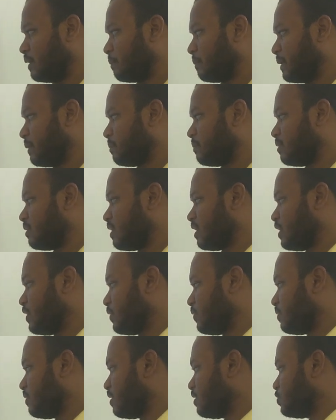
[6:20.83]
prepared
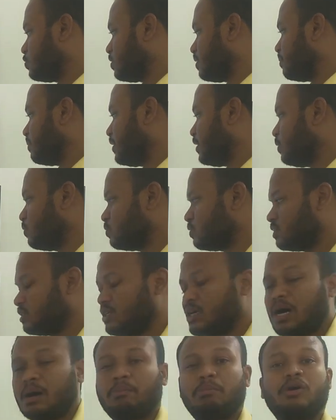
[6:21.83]
liquor should be used
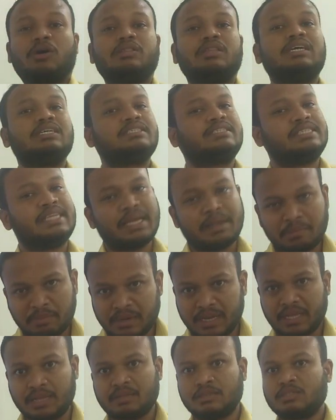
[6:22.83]
upon the same
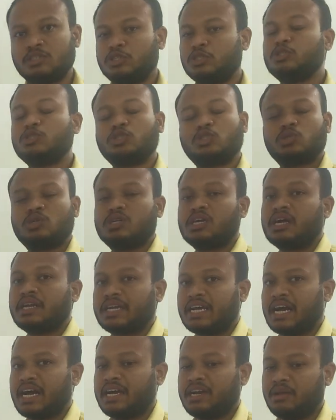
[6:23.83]
day. You should not
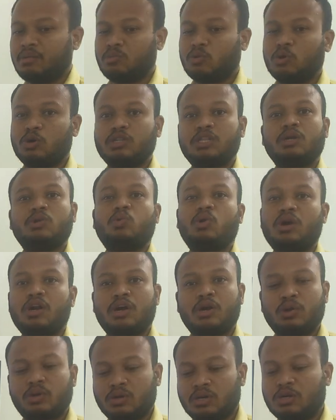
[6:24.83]
carry more than 1
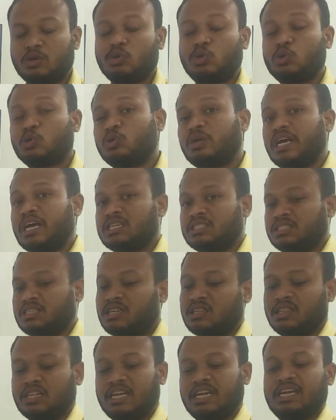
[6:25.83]
or 2 days
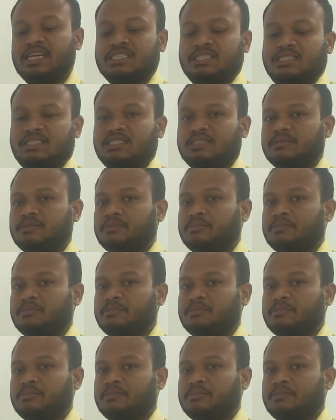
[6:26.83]
or 3 days.